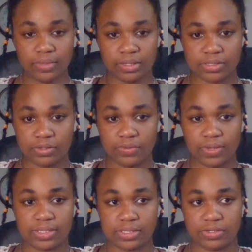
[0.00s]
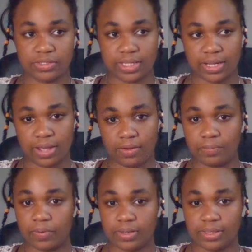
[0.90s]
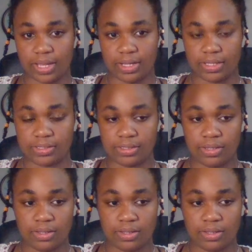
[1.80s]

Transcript: So you guys understand how important that is.